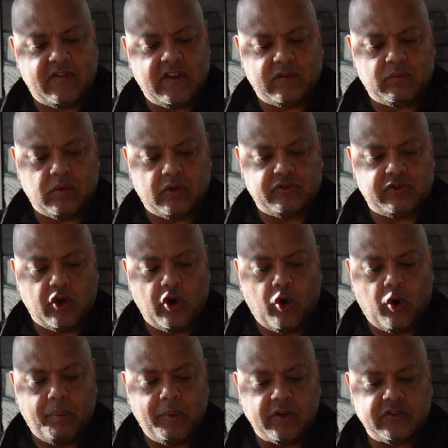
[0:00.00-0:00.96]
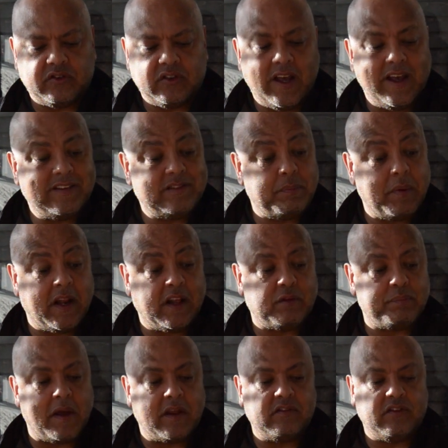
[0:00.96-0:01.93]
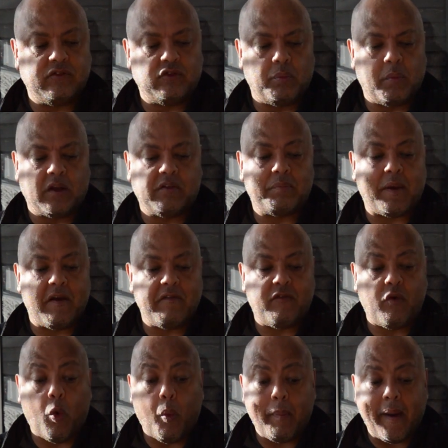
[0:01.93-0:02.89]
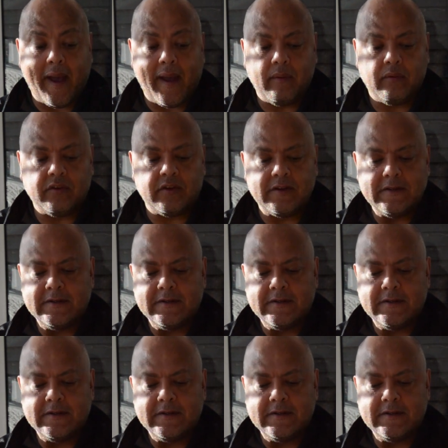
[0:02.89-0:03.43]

This one's Orbus. It's a bit expensive. It's almost about £4.